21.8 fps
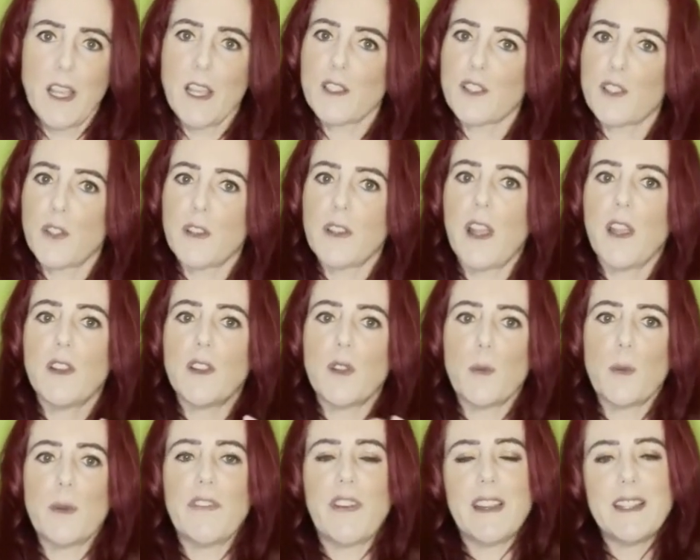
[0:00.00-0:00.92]
So now that
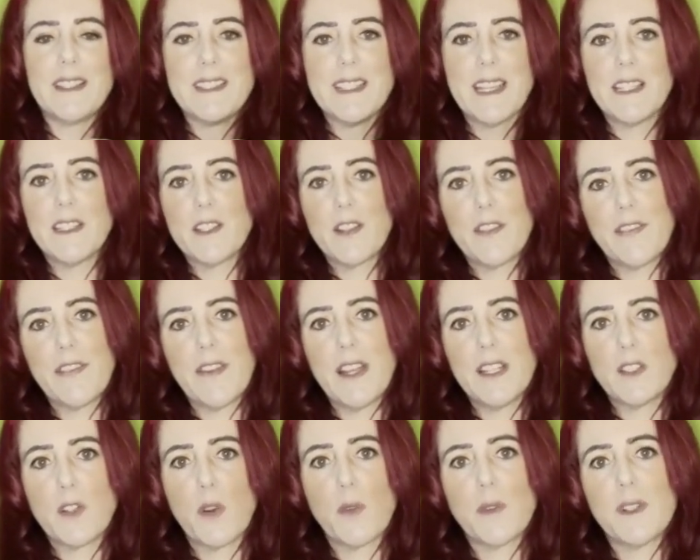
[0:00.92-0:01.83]
we've
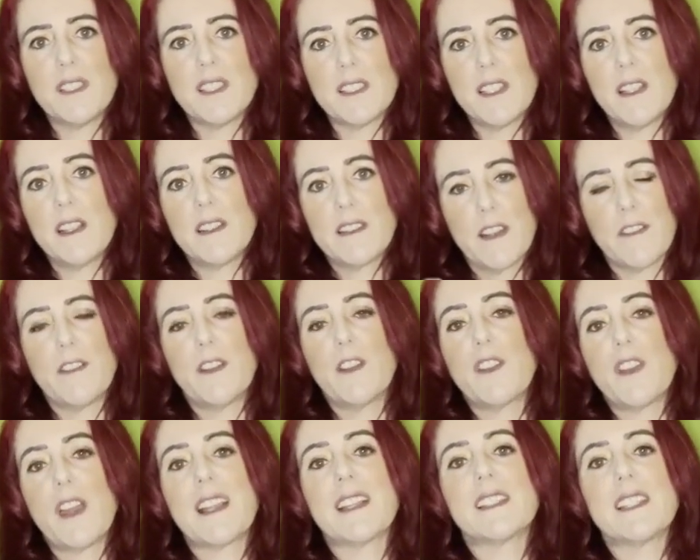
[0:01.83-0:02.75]
identified all these
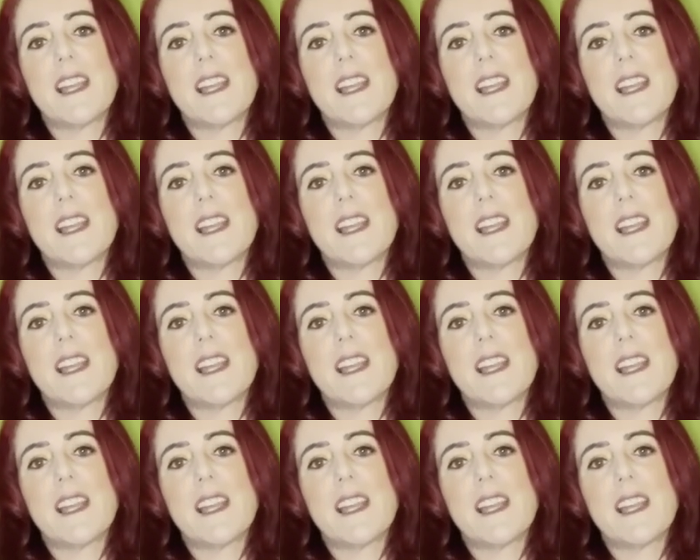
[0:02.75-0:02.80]
different things,